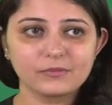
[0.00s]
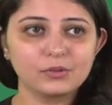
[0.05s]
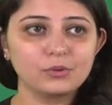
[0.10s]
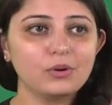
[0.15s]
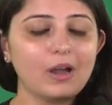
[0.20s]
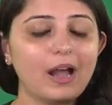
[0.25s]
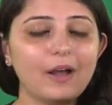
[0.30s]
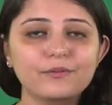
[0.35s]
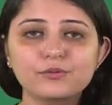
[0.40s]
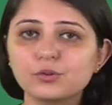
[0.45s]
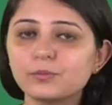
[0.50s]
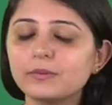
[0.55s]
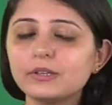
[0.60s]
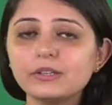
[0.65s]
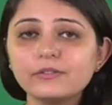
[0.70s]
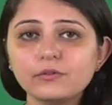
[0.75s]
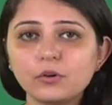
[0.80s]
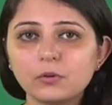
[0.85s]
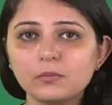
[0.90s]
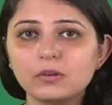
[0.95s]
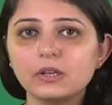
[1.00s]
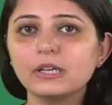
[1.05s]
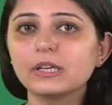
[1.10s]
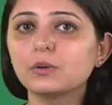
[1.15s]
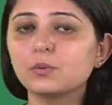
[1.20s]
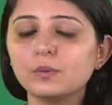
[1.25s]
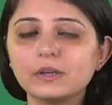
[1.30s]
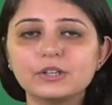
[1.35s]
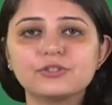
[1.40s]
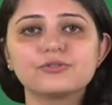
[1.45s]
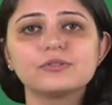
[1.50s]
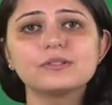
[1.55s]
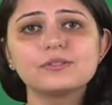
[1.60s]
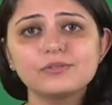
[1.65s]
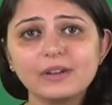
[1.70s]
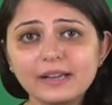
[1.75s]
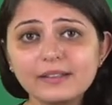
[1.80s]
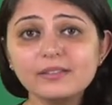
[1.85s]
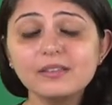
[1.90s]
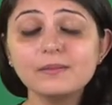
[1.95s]
You have so many formulae,
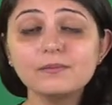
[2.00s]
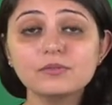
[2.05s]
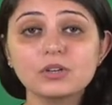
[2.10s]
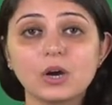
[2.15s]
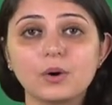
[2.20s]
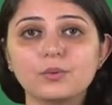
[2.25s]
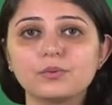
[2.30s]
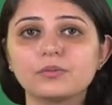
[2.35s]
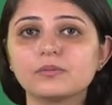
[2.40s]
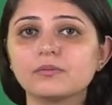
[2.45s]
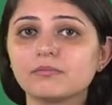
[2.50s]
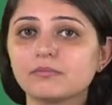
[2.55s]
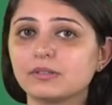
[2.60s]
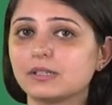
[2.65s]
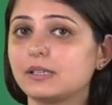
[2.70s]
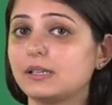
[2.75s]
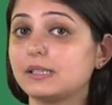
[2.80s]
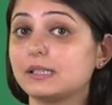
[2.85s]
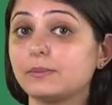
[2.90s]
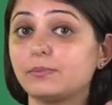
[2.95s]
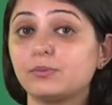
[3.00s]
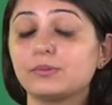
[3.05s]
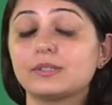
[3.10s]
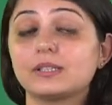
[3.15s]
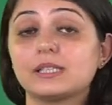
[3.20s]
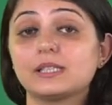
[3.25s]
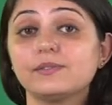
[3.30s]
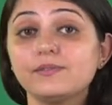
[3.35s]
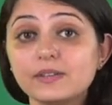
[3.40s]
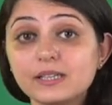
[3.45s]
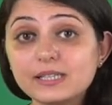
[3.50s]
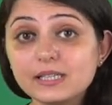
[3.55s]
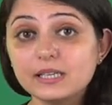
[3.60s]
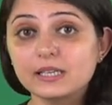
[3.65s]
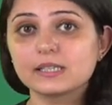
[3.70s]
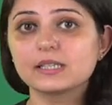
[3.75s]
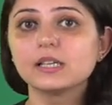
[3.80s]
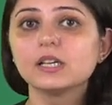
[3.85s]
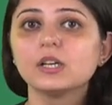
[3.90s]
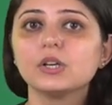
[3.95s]
equations, write them down. Say suppose it's
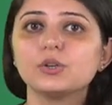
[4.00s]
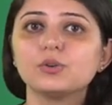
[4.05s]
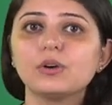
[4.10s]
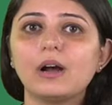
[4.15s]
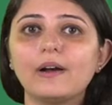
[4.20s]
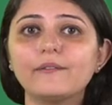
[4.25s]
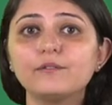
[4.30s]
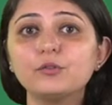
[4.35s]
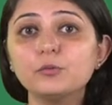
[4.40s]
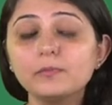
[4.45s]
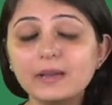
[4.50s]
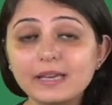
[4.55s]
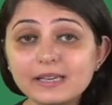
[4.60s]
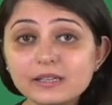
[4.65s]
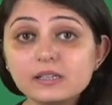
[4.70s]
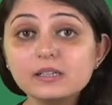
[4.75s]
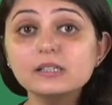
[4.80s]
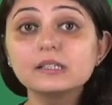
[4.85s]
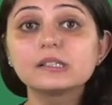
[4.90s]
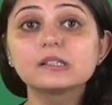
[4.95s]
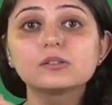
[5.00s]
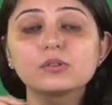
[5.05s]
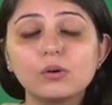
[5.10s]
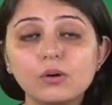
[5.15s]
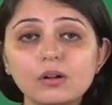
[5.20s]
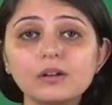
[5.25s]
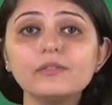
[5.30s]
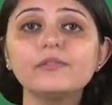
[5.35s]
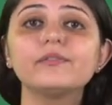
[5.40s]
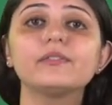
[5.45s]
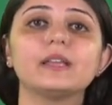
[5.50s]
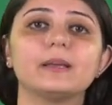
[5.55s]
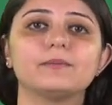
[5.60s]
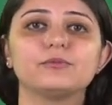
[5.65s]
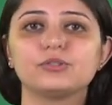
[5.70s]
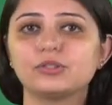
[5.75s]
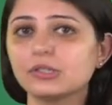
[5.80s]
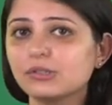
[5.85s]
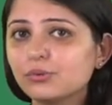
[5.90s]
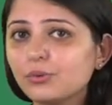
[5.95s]
physics. You have numericals, solve
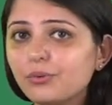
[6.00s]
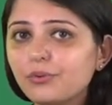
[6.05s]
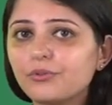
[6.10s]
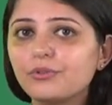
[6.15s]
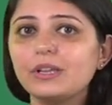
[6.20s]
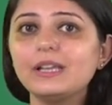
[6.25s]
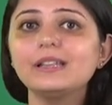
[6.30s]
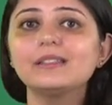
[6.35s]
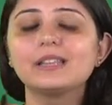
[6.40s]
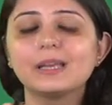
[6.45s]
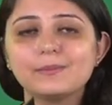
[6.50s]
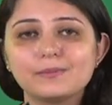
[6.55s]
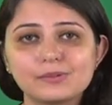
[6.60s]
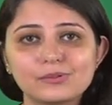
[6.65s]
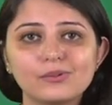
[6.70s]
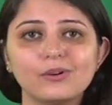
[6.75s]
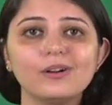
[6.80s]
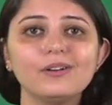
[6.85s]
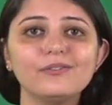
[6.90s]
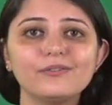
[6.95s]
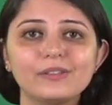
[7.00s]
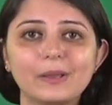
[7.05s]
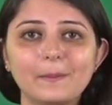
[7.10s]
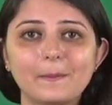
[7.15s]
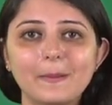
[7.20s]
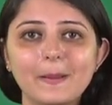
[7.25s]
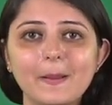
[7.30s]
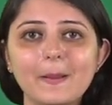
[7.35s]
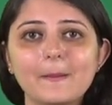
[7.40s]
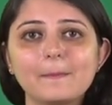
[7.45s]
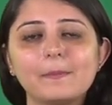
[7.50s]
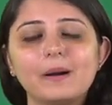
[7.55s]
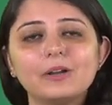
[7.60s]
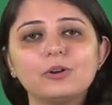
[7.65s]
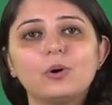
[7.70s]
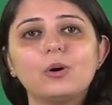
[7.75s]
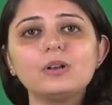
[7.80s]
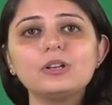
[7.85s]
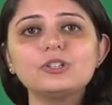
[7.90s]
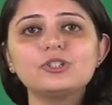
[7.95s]
them. Just don't read them, solve them.
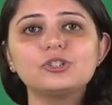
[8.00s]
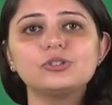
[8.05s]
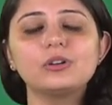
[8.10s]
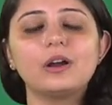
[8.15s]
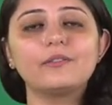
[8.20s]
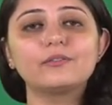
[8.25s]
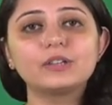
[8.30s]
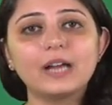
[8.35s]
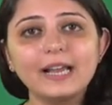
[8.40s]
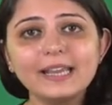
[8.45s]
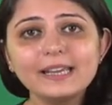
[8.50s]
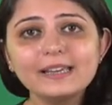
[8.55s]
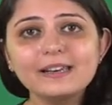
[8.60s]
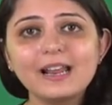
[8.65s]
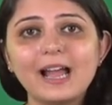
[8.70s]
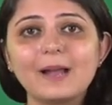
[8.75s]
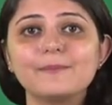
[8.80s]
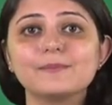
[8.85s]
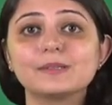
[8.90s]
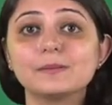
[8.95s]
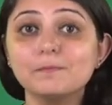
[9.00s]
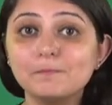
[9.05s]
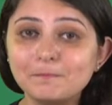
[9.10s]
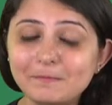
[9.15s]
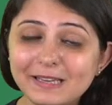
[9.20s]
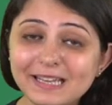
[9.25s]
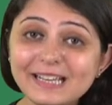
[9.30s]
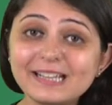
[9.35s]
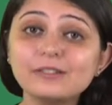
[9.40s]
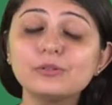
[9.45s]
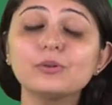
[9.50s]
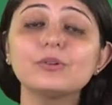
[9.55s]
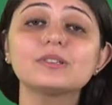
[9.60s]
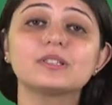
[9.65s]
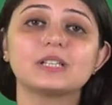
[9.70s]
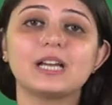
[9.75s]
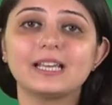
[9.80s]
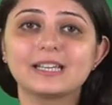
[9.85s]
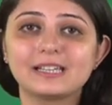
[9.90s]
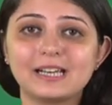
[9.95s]
Biology, you have diagrams. Make
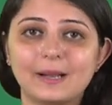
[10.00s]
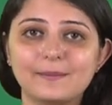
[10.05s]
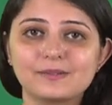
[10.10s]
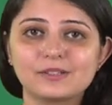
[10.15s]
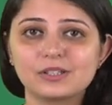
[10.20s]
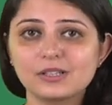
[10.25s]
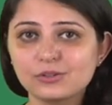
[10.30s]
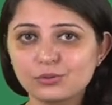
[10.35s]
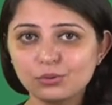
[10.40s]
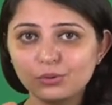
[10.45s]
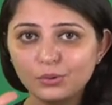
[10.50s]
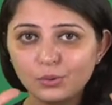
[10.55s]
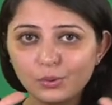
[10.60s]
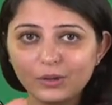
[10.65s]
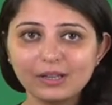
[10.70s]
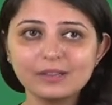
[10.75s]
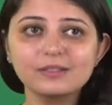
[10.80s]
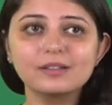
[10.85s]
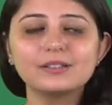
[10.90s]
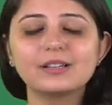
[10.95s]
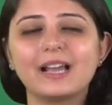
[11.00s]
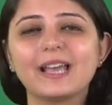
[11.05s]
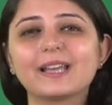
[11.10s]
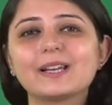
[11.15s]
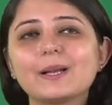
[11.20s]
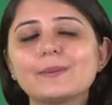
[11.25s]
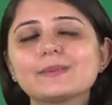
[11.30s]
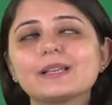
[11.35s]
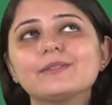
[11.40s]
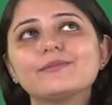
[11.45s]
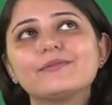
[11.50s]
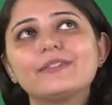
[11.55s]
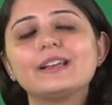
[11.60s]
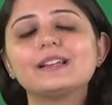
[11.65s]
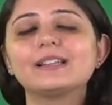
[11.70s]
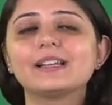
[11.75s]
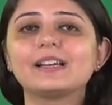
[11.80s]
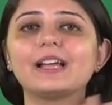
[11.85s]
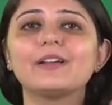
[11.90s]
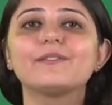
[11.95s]
those diagrams. Just don't look at the diagrams and
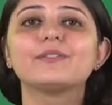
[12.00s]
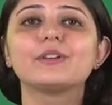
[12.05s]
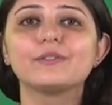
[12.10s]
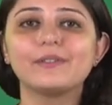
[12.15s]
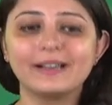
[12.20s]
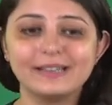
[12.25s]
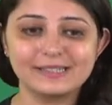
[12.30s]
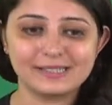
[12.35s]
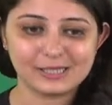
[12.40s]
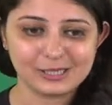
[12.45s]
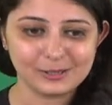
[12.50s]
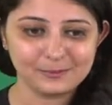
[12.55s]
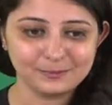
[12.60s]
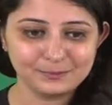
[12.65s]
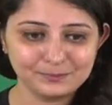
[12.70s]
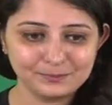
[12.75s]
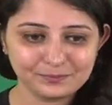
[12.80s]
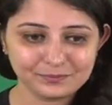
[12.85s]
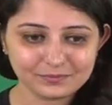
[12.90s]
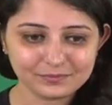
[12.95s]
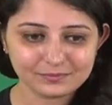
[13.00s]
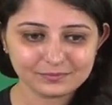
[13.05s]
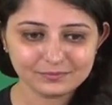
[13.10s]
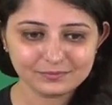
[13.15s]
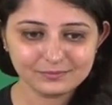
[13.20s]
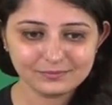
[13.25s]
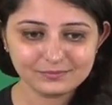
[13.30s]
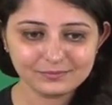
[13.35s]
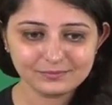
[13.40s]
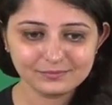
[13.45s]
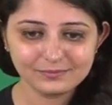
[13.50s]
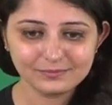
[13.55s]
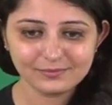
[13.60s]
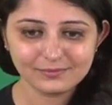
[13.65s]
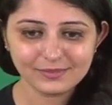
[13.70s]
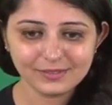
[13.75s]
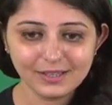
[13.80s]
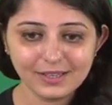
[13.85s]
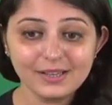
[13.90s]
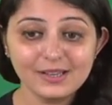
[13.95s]
feel that I've revised.
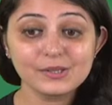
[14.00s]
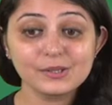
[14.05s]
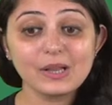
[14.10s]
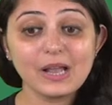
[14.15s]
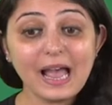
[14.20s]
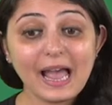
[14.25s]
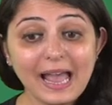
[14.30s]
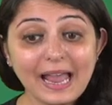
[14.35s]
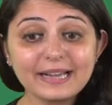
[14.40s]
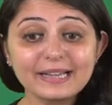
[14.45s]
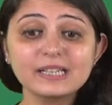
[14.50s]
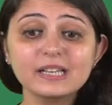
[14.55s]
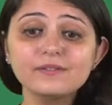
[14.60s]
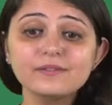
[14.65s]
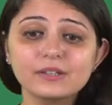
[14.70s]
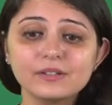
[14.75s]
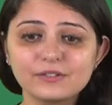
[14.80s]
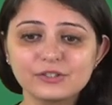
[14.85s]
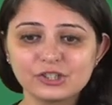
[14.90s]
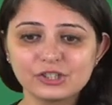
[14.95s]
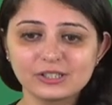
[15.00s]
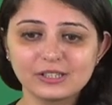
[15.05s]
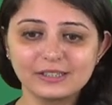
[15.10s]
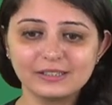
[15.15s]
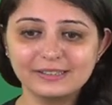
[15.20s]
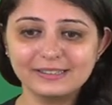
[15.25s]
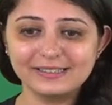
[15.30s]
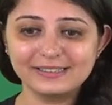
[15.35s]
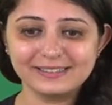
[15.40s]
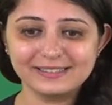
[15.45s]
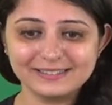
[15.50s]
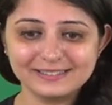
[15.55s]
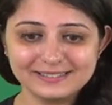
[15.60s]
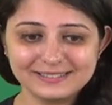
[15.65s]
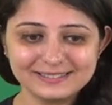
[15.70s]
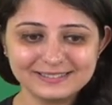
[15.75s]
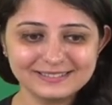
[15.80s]
So, active revision karni hai.